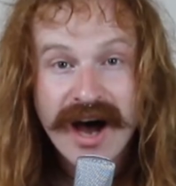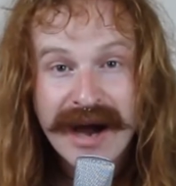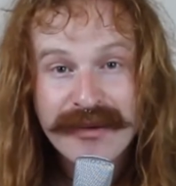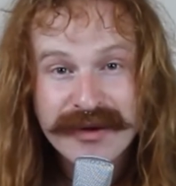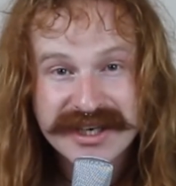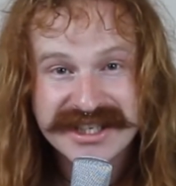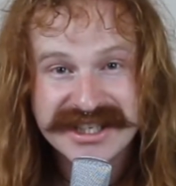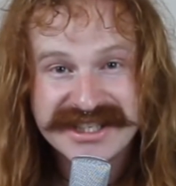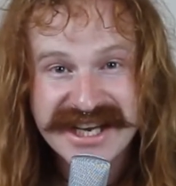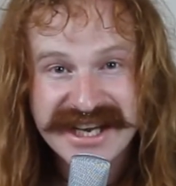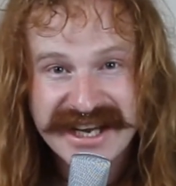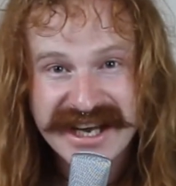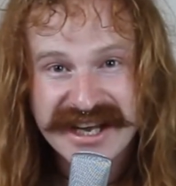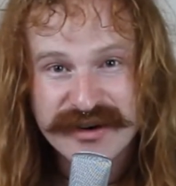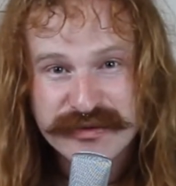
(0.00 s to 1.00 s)
I wanted to
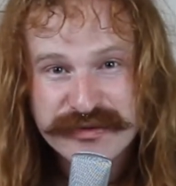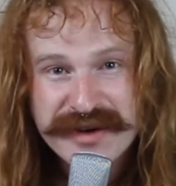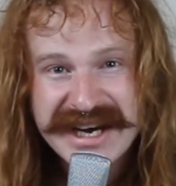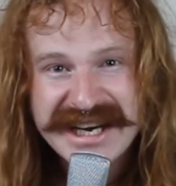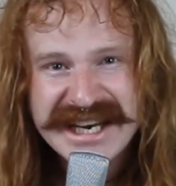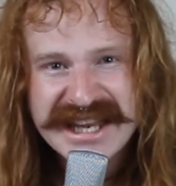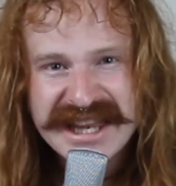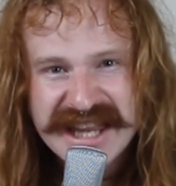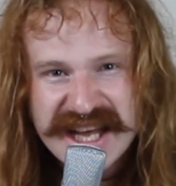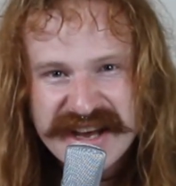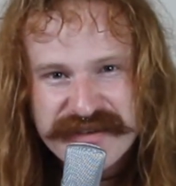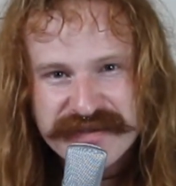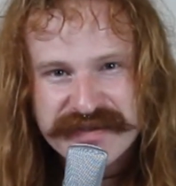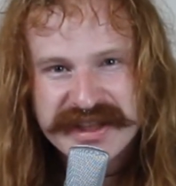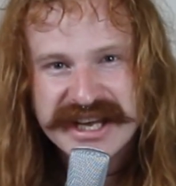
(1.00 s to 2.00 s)
dig in, really
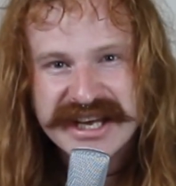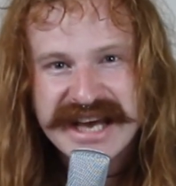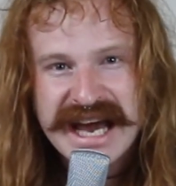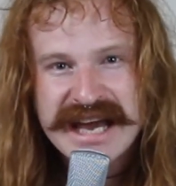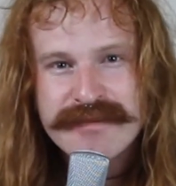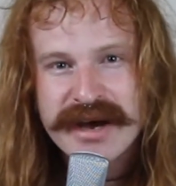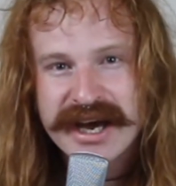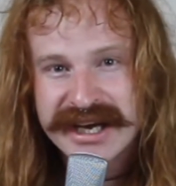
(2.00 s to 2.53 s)
live the gamer